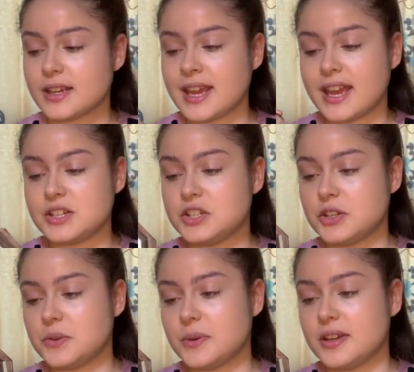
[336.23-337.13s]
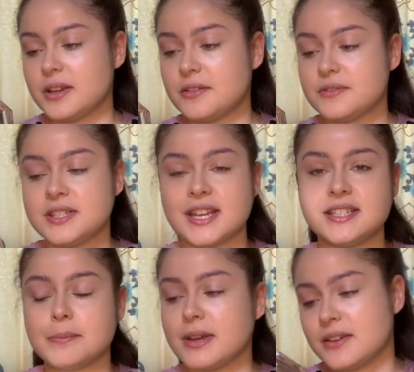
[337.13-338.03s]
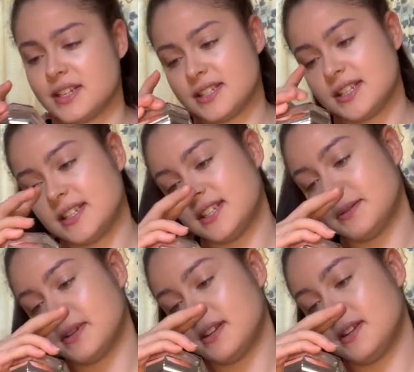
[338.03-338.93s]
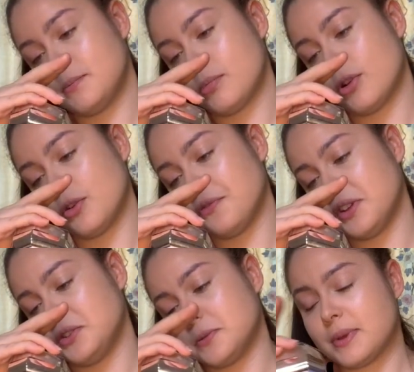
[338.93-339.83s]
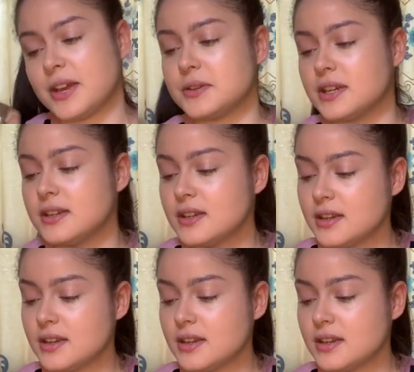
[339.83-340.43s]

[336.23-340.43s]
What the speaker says: cashew setting powder. Is it a setting powder? Pro filtered powder.